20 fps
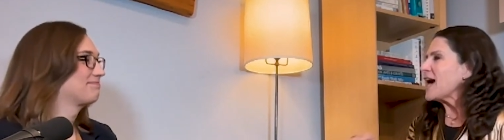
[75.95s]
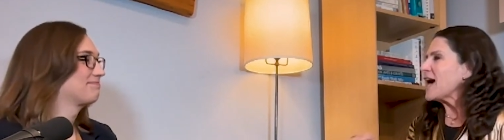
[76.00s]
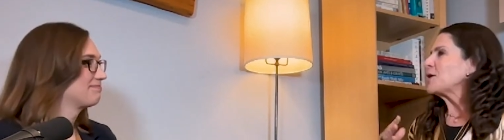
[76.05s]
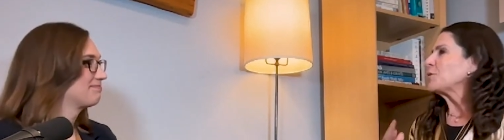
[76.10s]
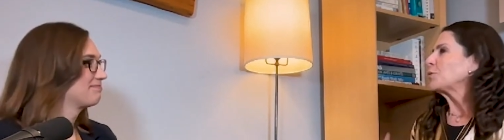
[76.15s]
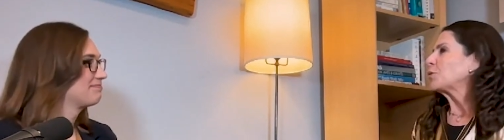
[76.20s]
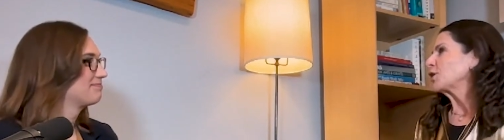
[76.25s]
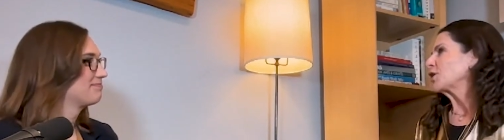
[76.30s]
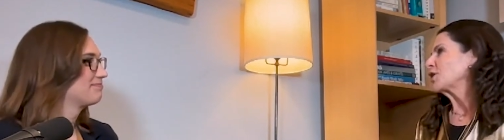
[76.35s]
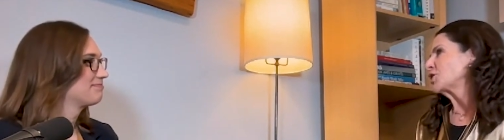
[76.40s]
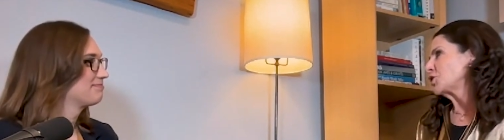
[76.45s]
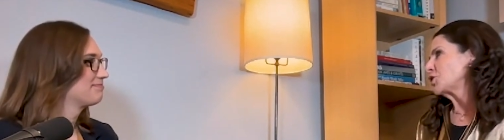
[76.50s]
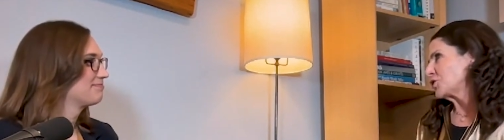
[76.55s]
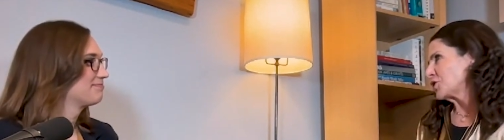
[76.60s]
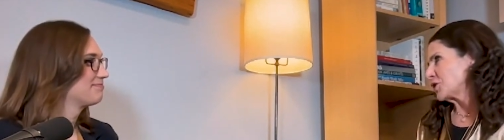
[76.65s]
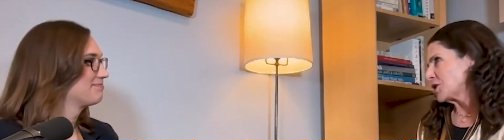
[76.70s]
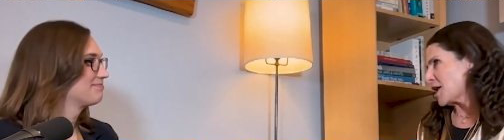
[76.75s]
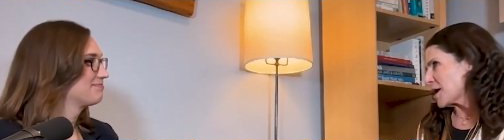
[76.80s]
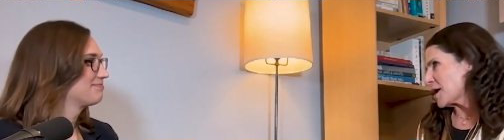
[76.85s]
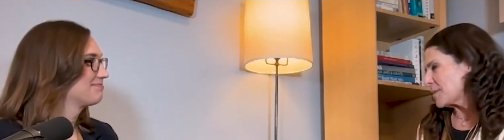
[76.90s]
Speaker 1: And we're going to
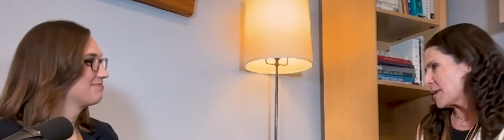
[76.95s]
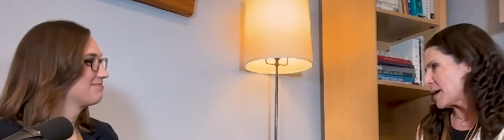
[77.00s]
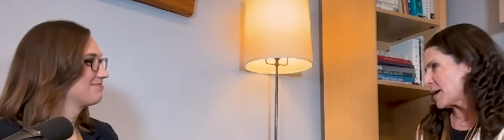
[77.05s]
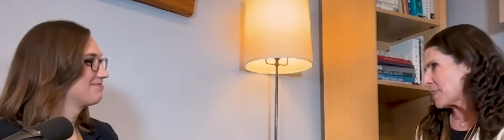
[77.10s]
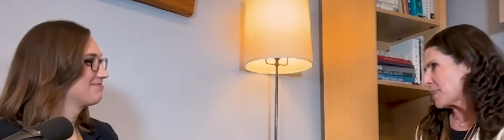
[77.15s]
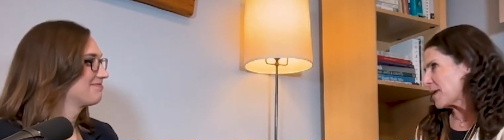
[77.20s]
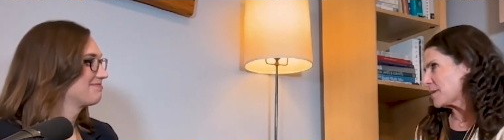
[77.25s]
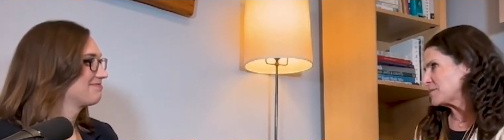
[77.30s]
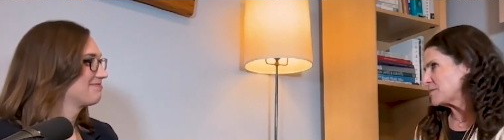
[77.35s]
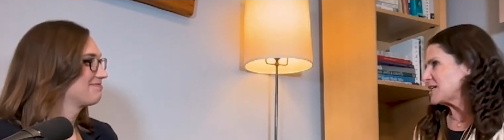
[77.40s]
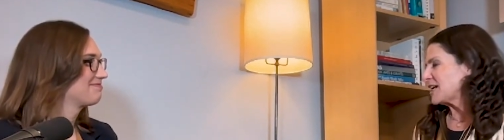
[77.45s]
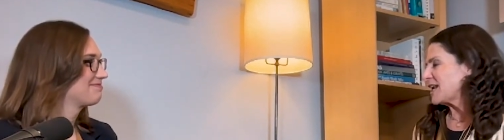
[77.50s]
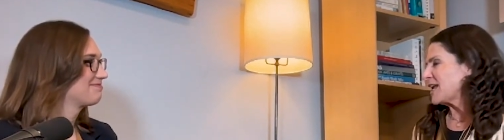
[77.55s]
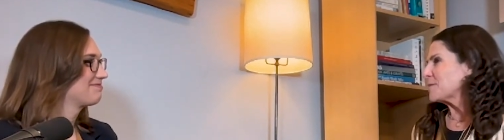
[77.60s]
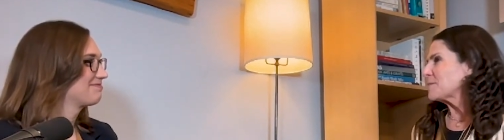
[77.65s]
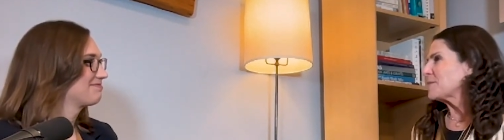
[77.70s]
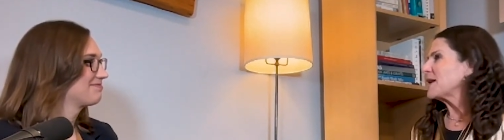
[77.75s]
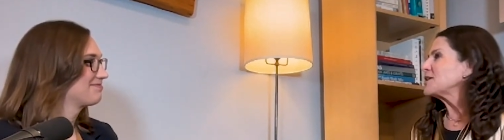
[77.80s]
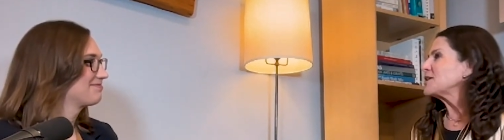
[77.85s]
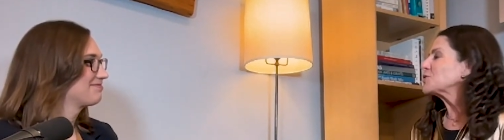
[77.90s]
learn a lot about them
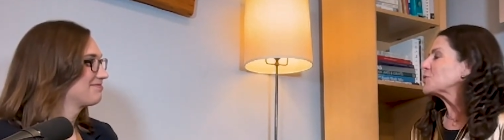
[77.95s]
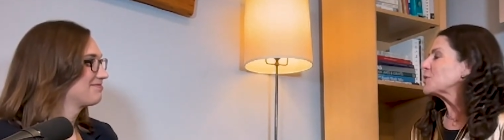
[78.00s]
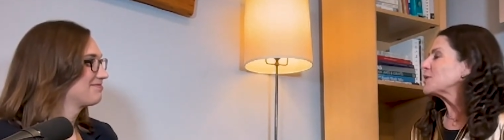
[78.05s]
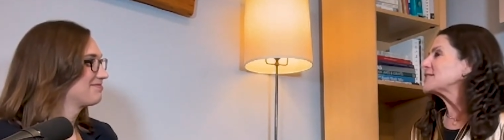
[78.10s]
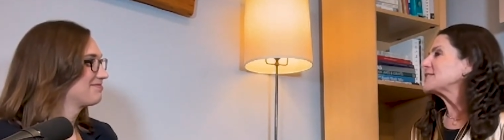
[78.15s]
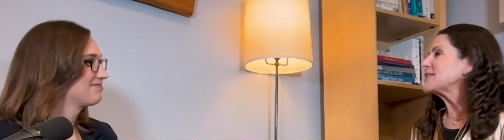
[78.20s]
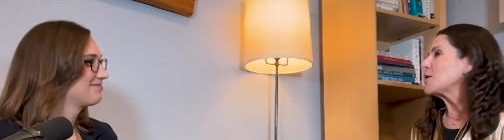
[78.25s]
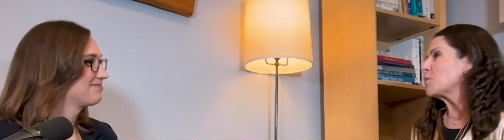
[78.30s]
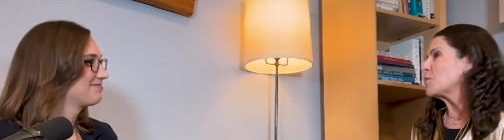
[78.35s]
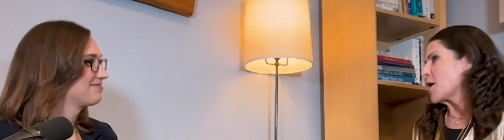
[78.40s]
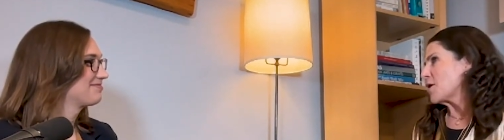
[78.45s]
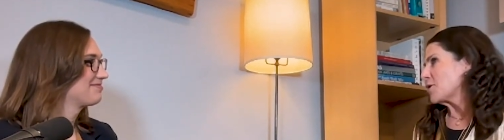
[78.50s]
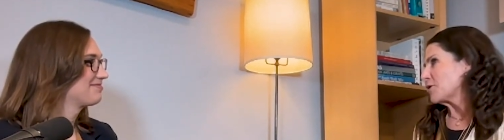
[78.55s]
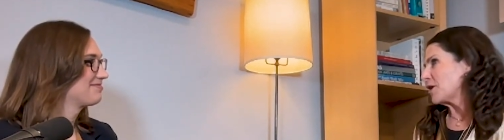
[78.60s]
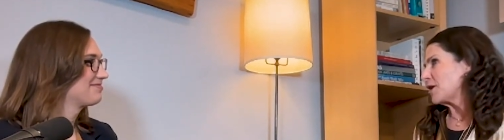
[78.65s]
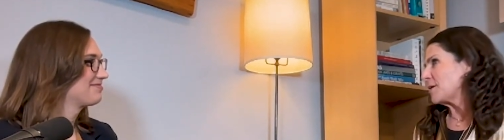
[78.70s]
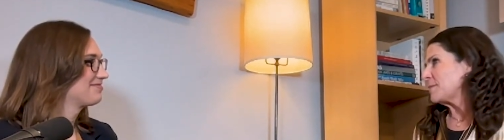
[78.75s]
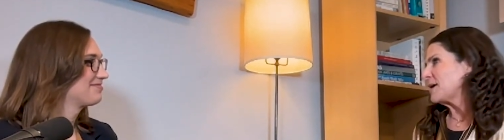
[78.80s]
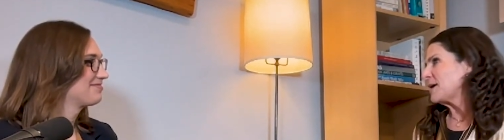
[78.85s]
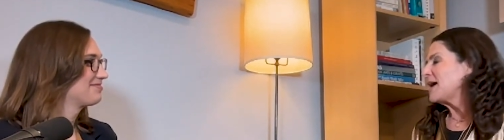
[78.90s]
today. But I just want to say
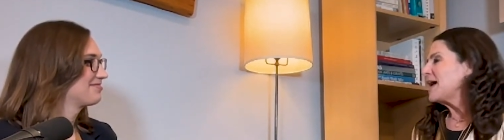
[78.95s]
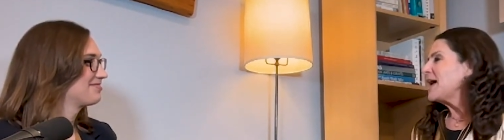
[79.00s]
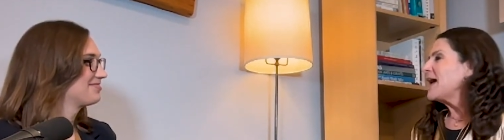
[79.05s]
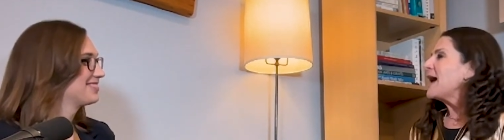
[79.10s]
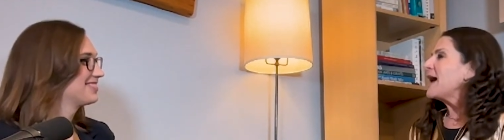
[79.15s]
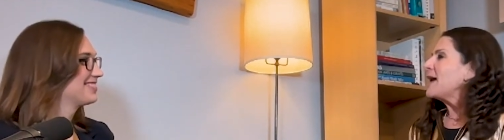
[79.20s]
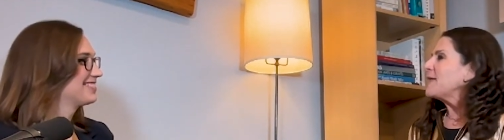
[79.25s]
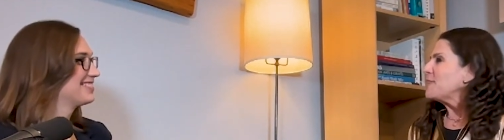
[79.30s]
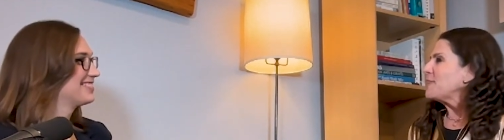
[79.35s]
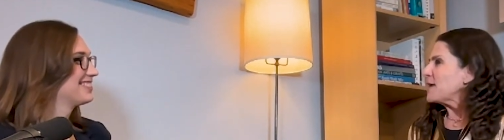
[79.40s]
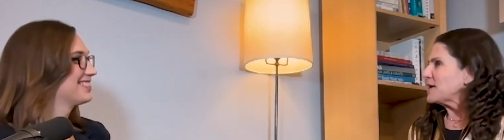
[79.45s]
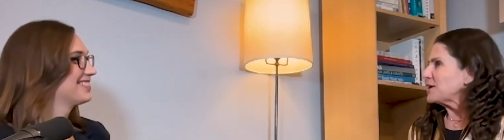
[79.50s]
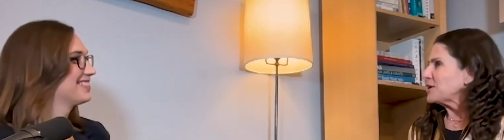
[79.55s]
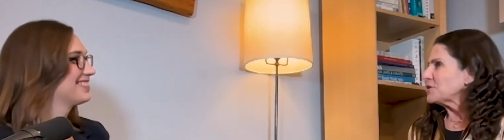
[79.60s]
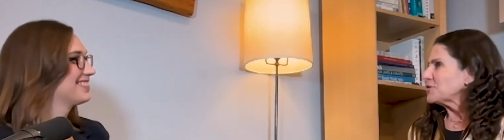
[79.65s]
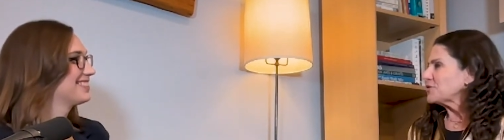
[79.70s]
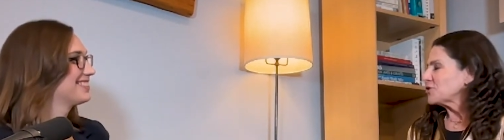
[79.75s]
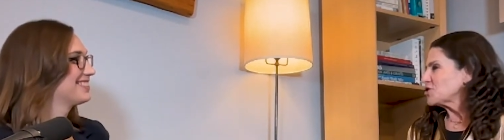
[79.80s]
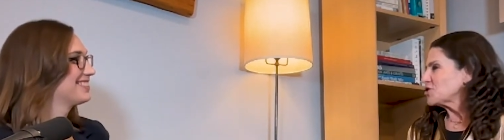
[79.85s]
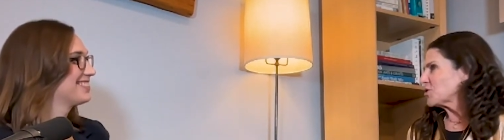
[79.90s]
welcome and
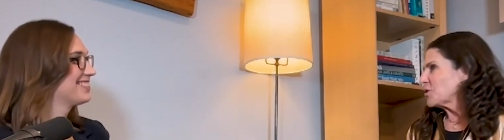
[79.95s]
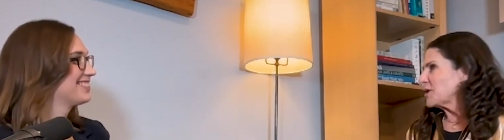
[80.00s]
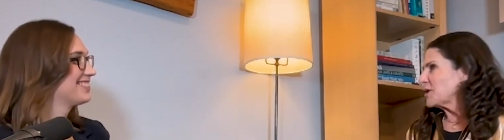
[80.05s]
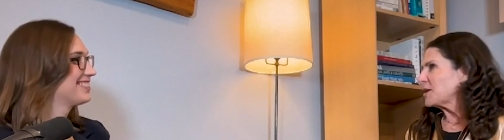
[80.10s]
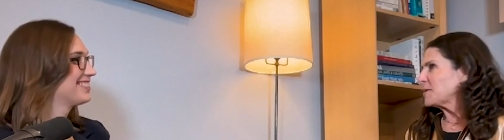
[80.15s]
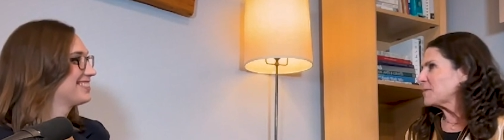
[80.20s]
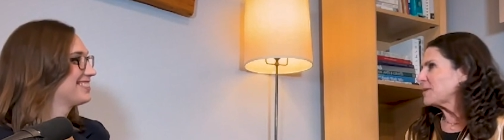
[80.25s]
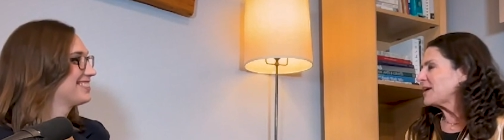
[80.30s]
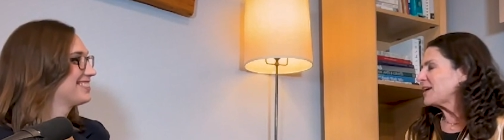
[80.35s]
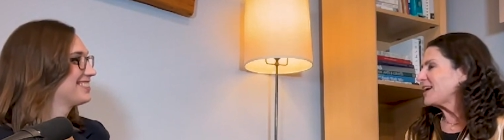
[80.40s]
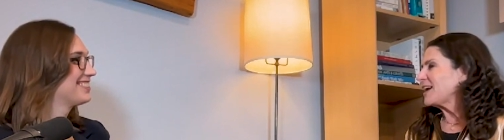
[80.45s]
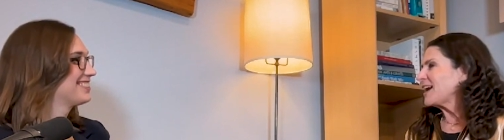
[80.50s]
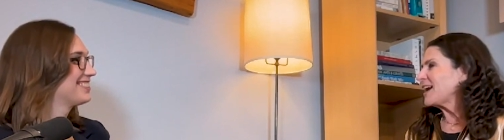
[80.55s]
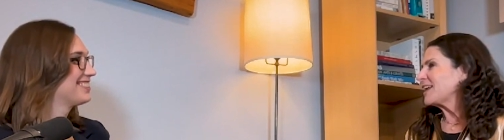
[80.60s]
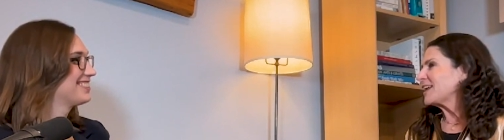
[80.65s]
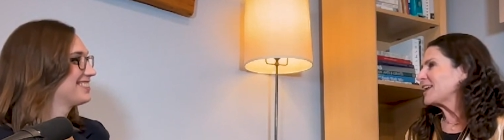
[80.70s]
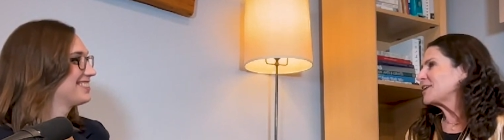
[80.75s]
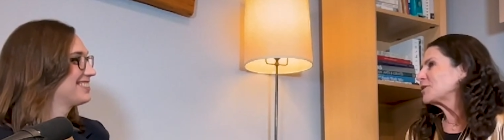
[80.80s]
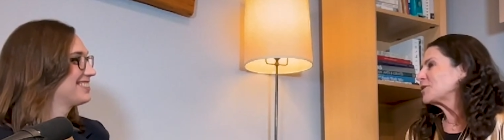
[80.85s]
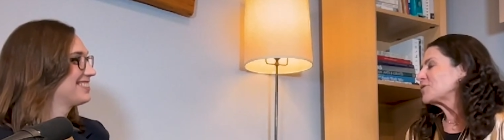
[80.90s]
thank you for joining me.
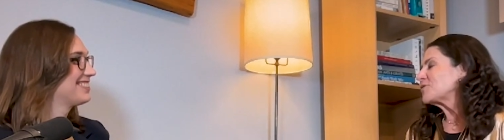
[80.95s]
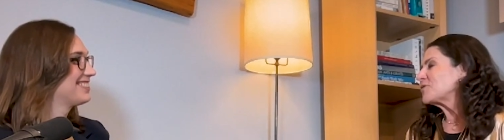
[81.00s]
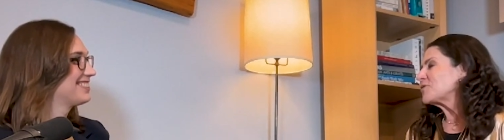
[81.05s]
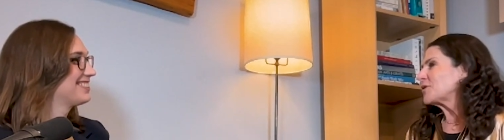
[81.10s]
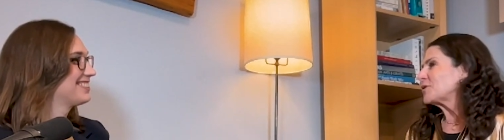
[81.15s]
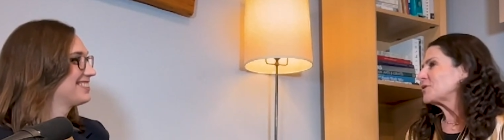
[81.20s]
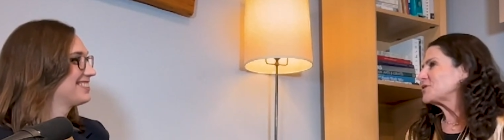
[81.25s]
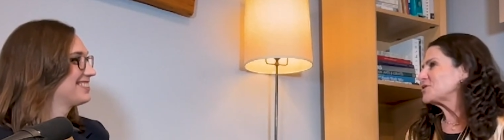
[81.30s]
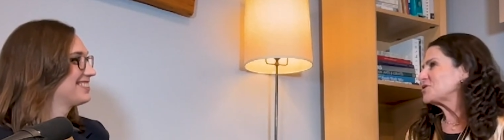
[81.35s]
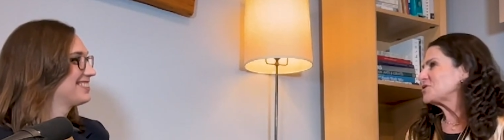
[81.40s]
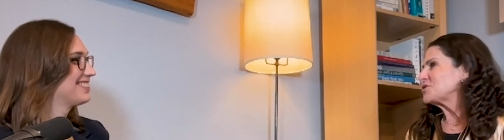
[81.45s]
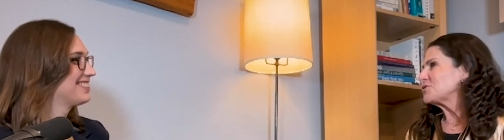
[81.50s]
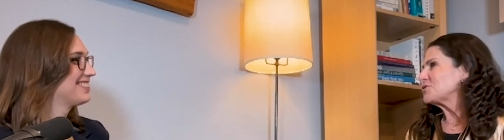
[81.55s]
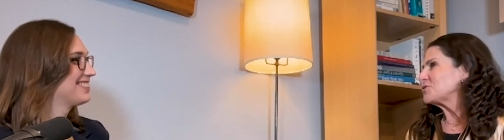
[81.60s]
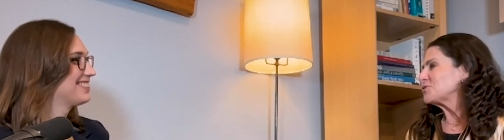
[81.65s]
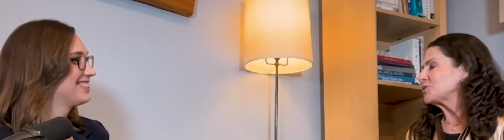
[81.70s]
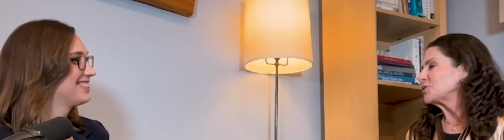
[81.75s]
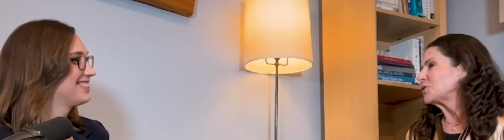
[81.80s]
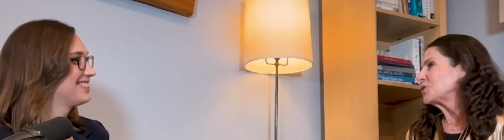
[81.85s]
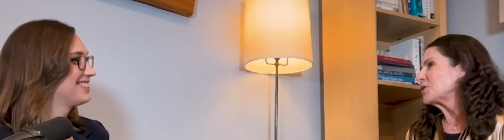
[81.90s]
And I look forward
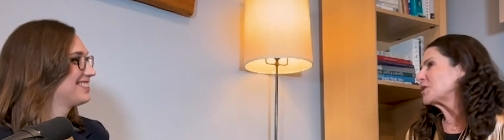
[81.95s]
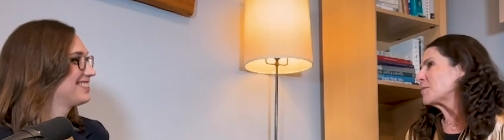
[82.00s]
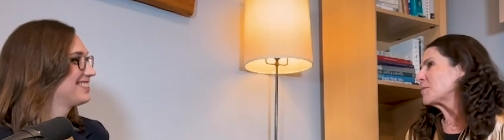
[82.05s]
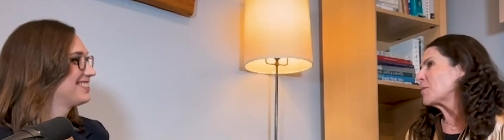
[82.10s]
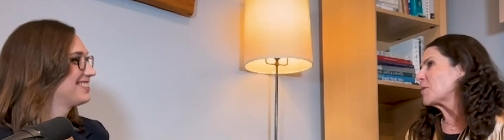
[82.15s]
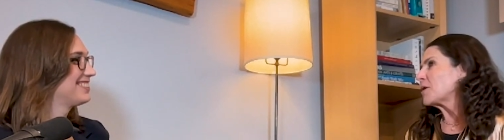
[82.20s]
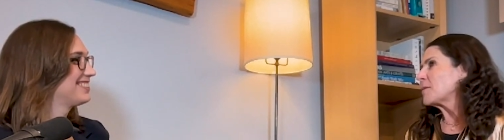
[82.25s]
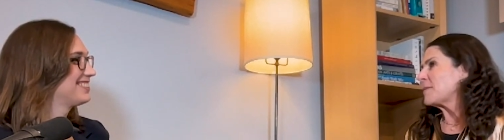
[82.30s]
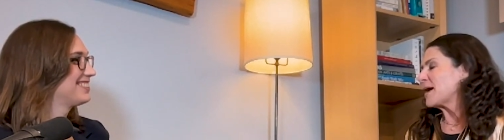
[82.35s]
to learning more